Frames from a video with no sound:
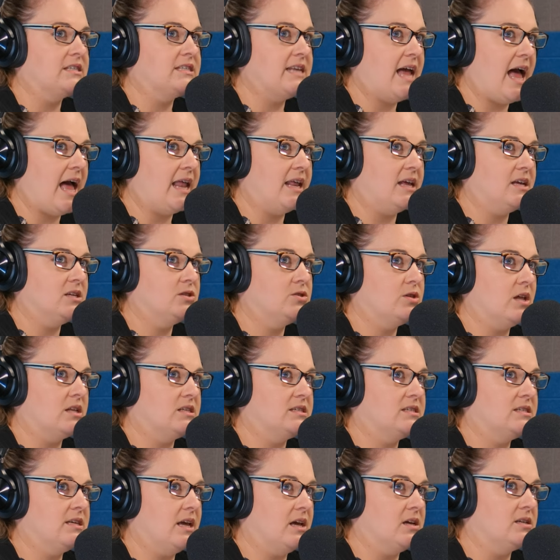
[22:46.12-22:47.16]
status that's
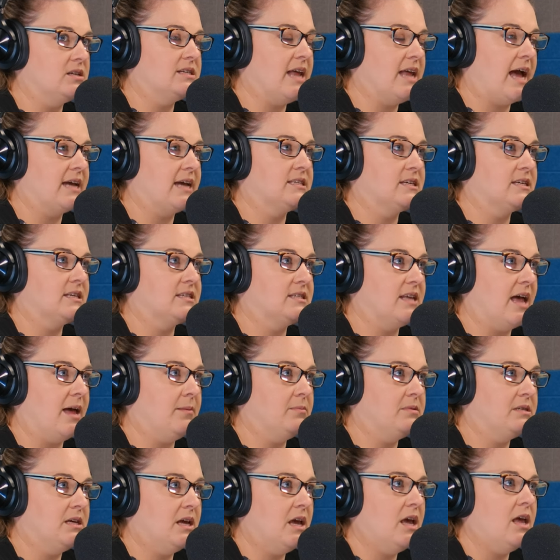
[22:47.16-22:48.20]
sales tax
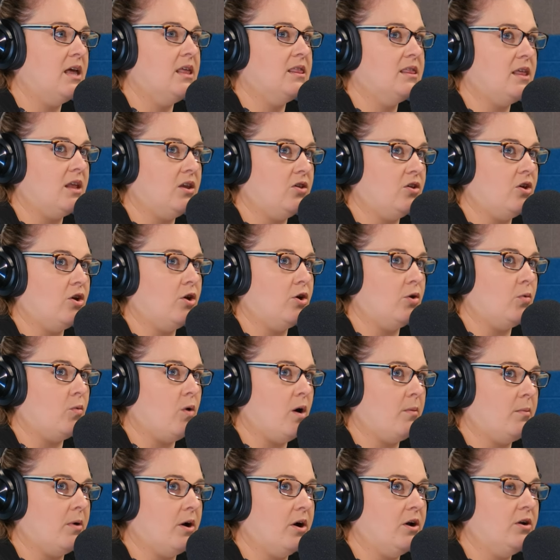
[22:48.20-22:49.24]
exempt, then you can go to
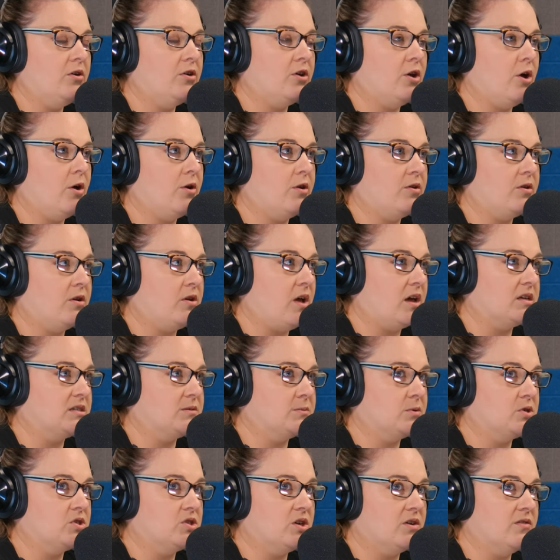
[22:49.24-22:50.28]
Walmart, go to
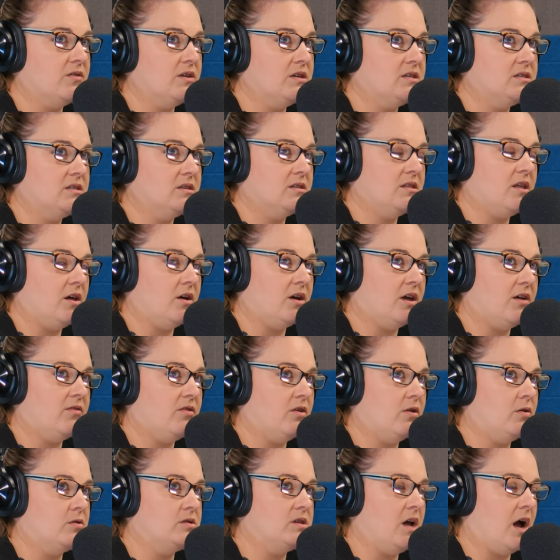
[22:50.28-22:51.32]
customer service. They'll give
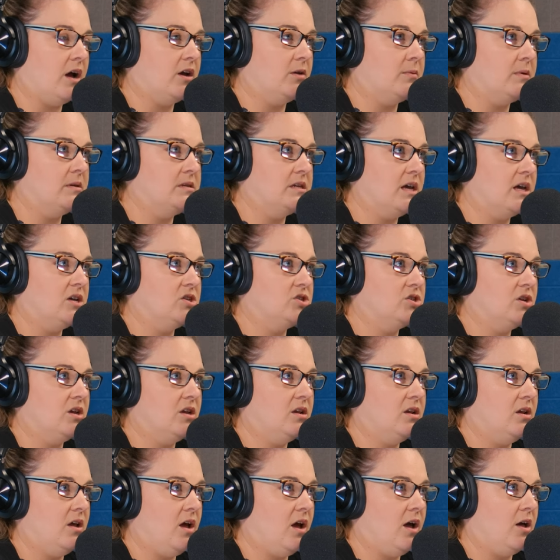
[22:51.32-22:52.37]
you a
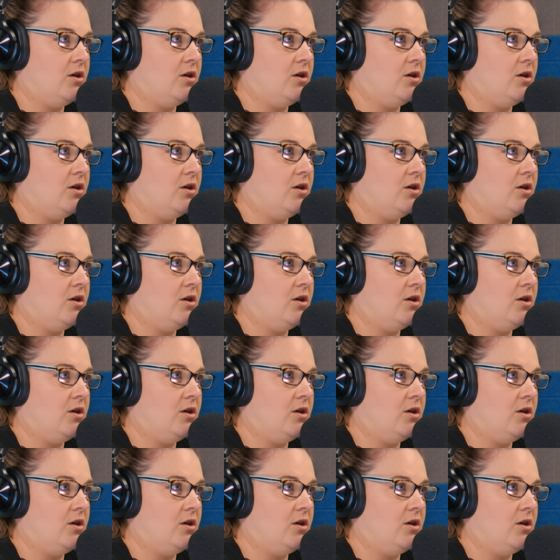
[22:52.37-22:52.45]
documentation.